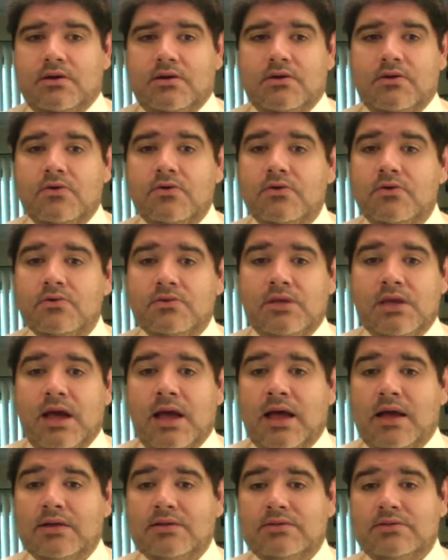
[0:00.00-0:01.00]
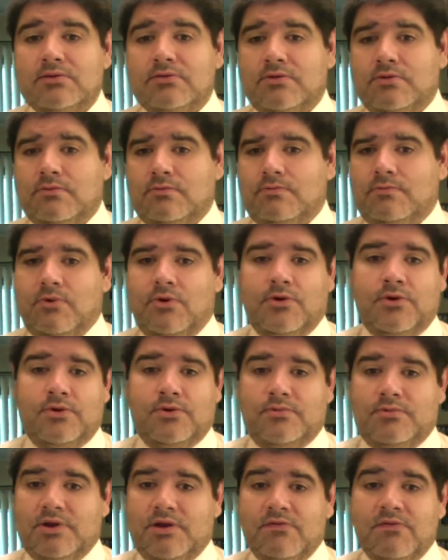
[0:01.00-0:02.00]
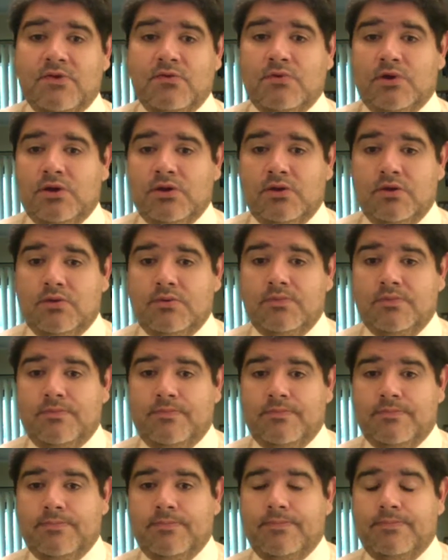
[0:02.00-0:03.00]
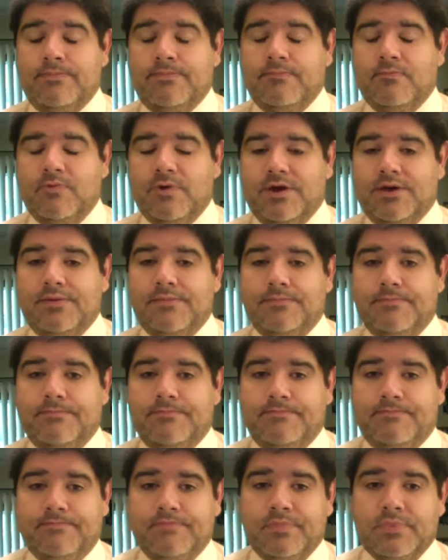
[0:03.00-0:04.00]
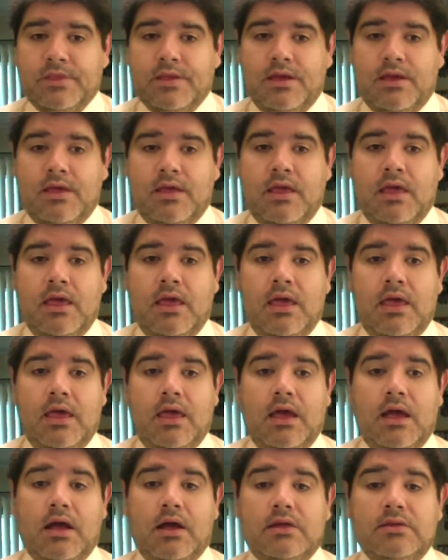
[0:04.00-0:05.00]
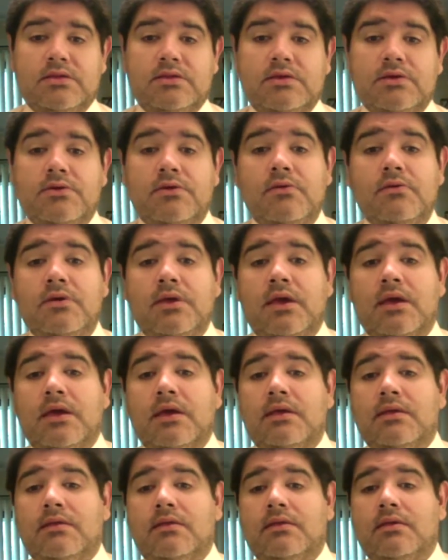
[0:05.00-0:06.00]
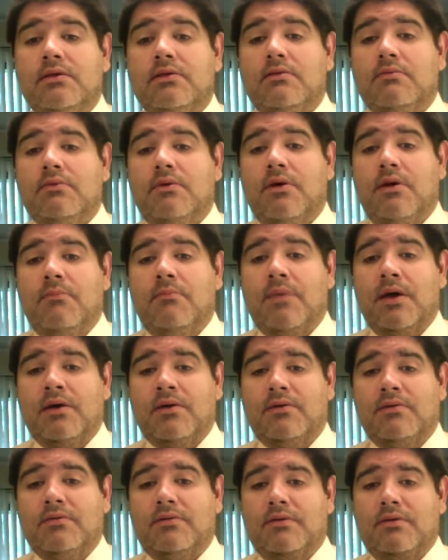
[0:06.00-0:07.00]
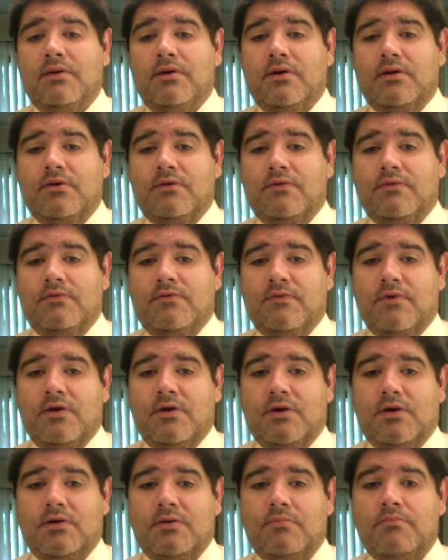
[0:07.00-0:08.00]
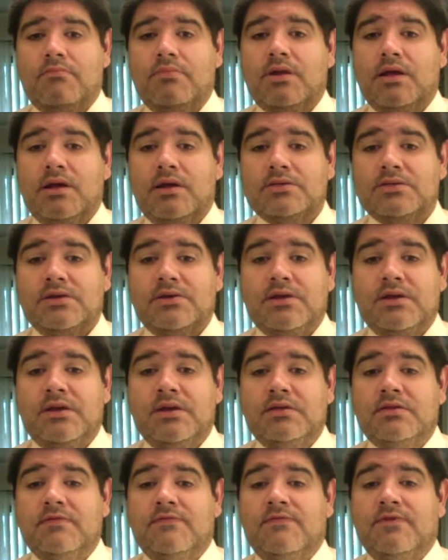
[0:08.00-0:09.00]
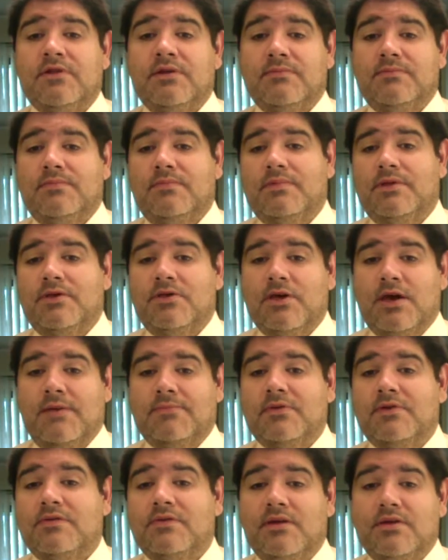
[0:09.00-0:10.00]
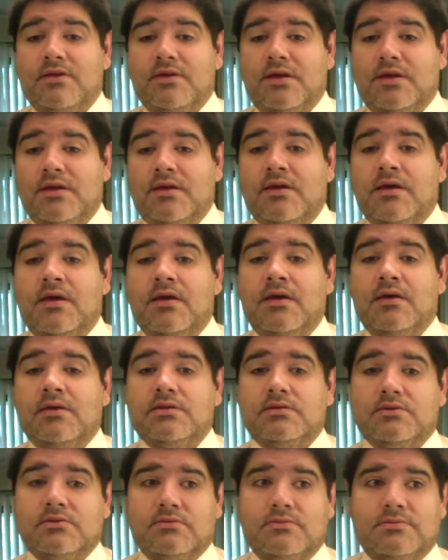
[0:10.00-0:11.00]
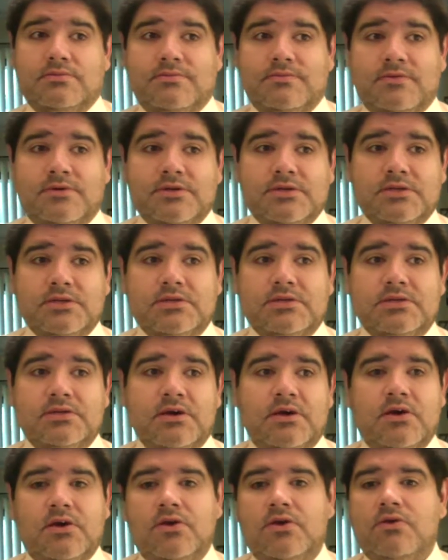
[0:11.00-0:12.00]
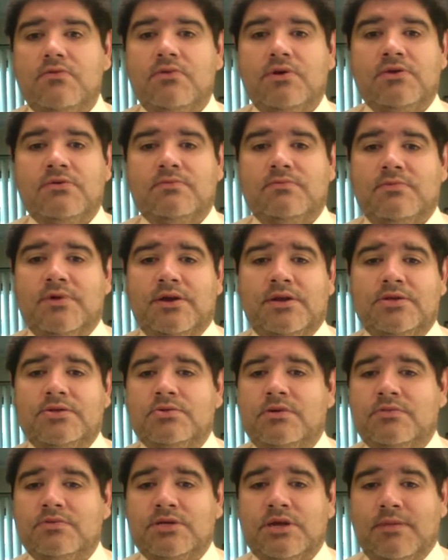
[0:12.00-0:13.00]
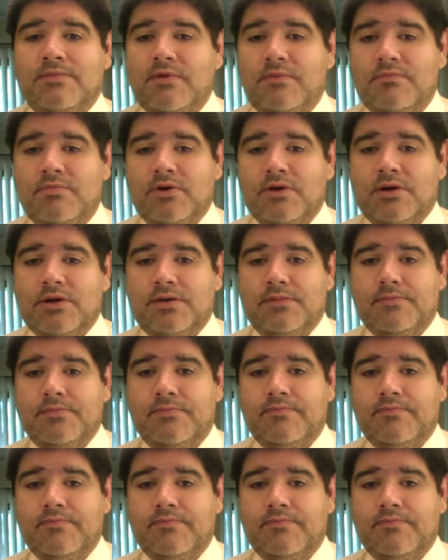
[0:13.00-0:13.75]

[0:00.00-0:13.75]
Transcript: Google Docs or Word, whatever you want to do, right? Until you get the amount of blogs that you need to fill up the chapters that you need. So, for instance, you want to write a 12-chapter book.